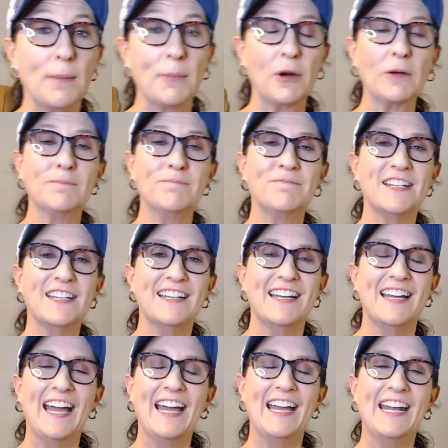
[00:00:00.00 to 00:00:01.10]
number.
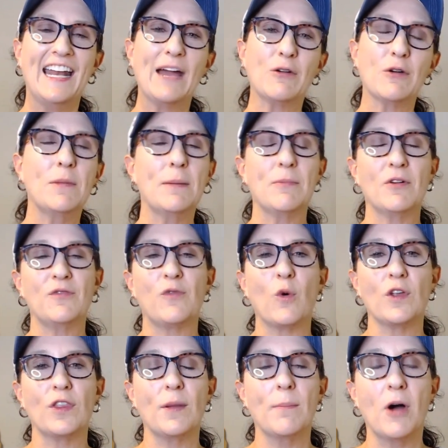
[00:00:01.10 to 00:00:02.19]
And I remember
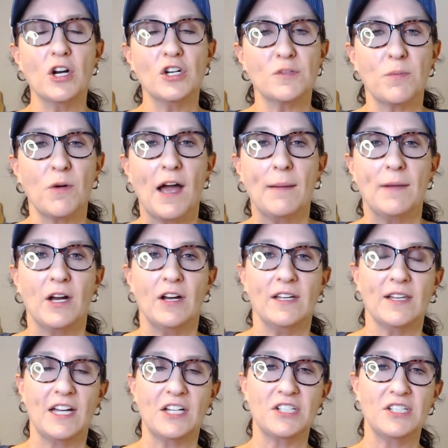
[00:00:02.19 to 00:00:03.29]
for the March primary
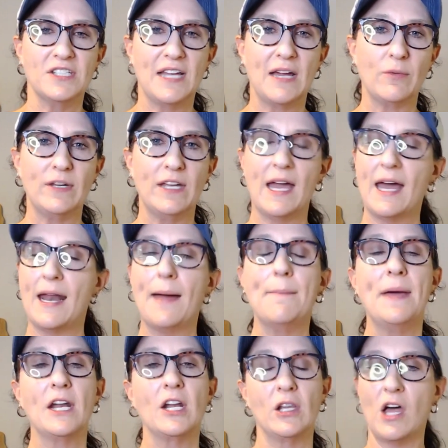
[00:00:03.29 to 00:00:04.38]
elections that we had, I
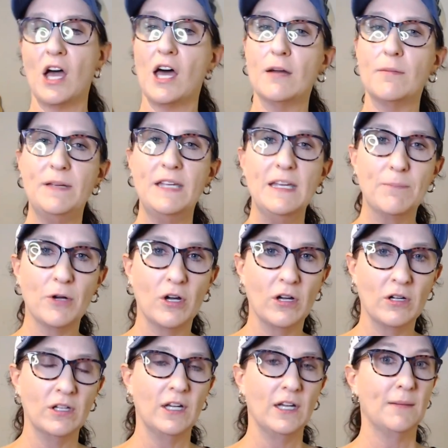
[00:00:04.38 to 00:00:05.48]
met a lot of
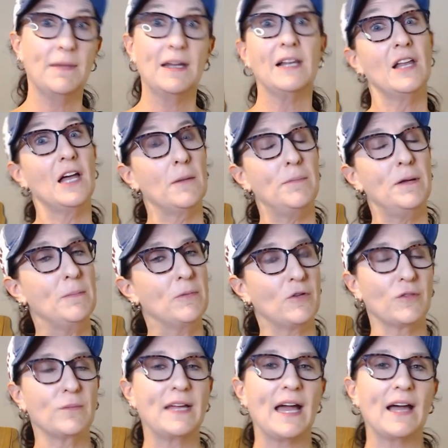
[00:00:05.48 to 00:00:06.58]
people
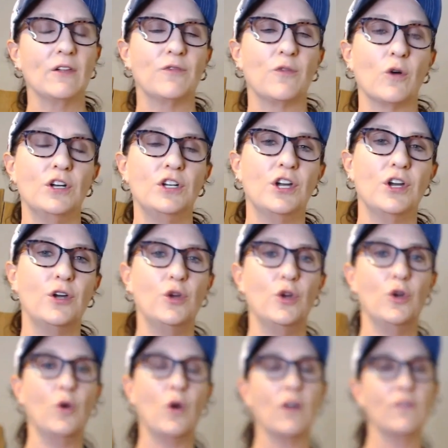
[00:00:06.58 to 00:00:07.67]
from California
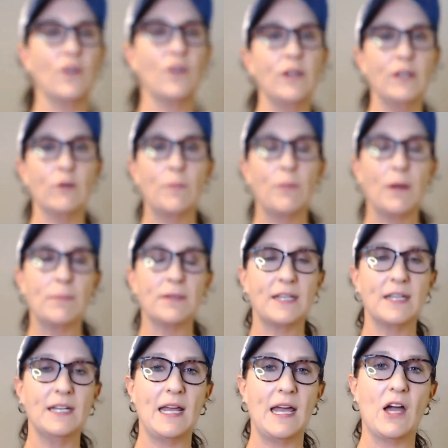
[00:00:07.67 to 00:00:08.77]
who are voting
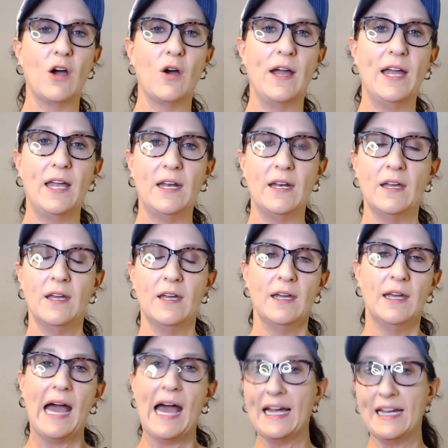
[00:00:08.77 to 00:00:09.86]
Republican now. And
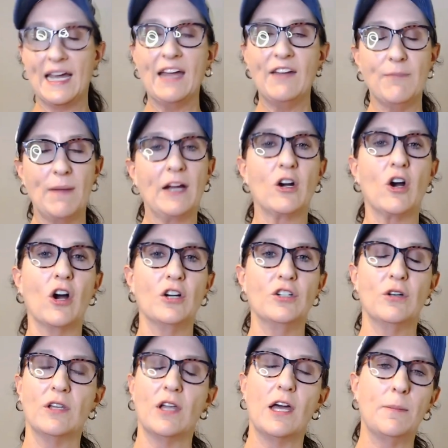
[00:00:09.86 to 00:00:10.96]
I gave my card
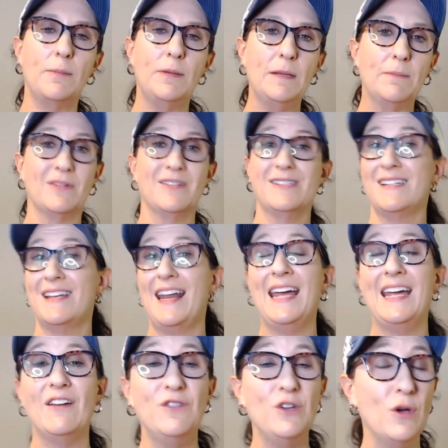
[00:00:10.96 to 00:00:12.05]
to a lot of people and said,
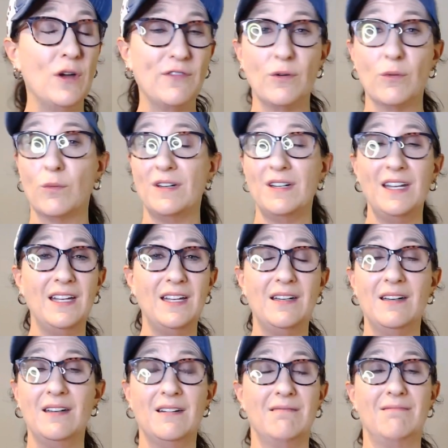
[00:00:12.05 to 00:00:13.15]
hey, if you ever
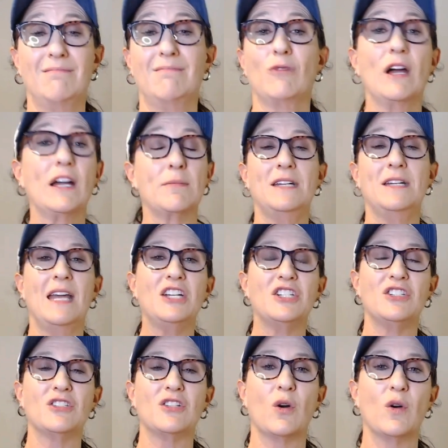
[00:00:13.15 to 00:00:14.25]
need
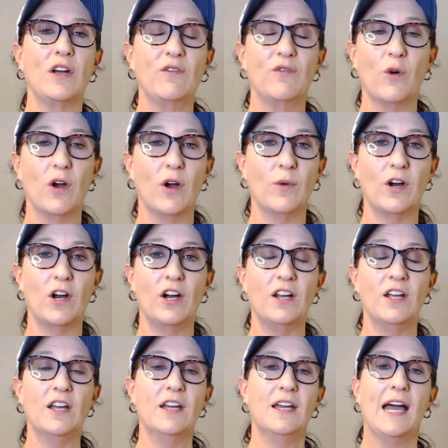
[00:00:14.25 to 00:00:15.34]
recommendations going
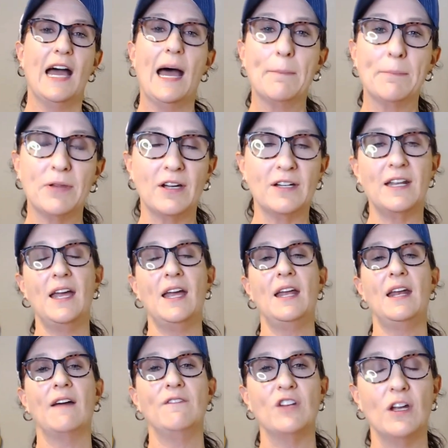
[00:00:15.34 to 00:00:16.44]
forward, I'm plugged
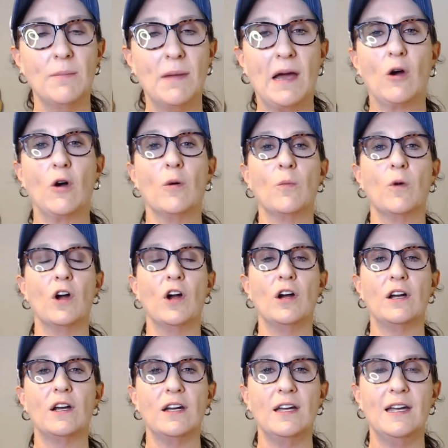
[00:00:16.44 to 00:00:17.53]
in. I've done my
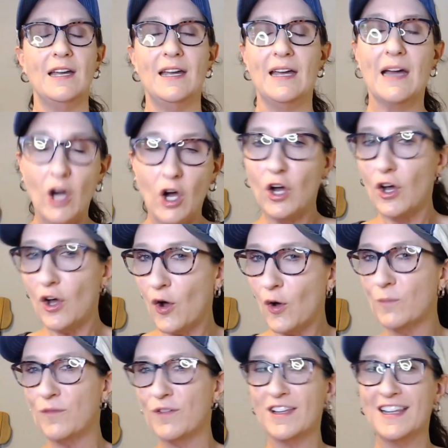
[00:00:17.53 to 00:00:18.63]
homework.
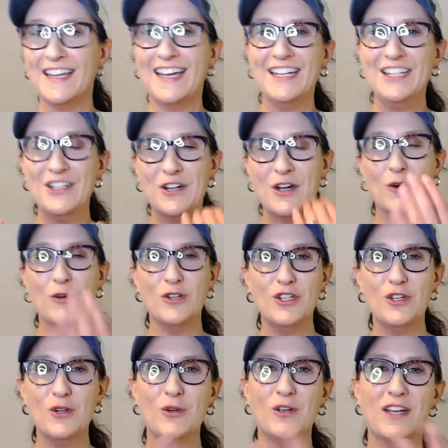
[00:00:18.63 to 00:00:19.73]
Hopefully,
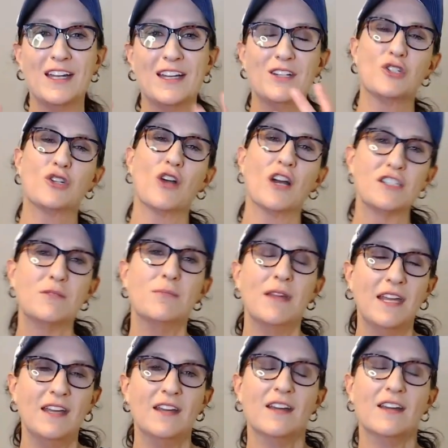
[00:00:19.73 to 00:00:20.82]
you can trust
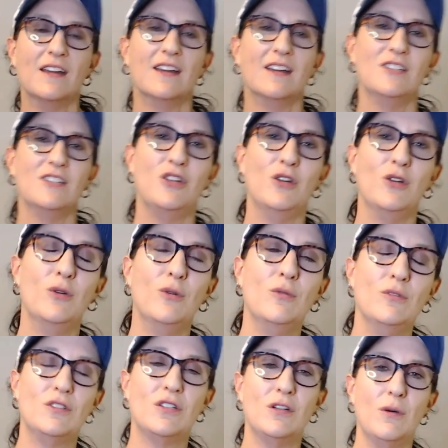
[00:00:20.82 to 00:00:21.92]
me
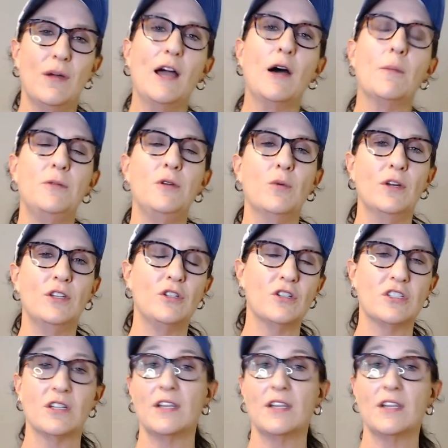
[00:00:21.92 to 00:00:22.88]
to help you with your